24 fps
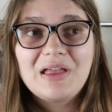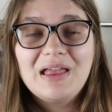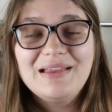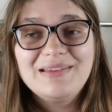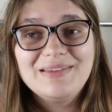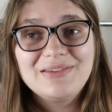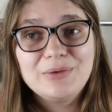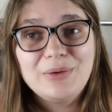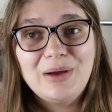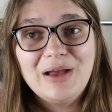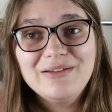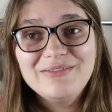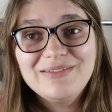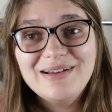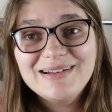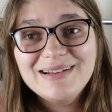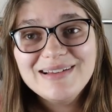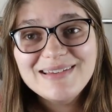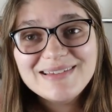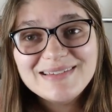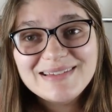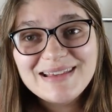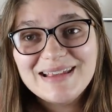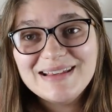And so I found
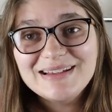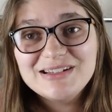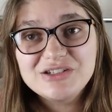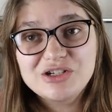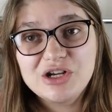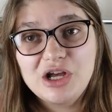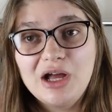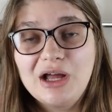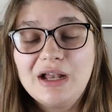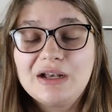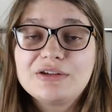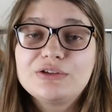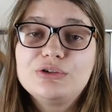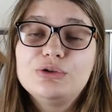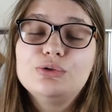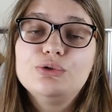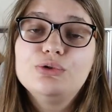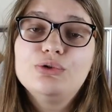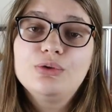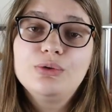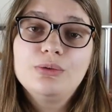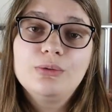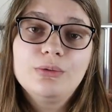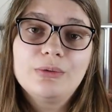a St. John
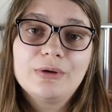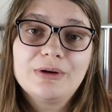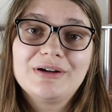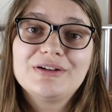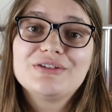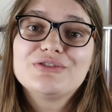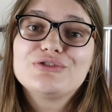Couture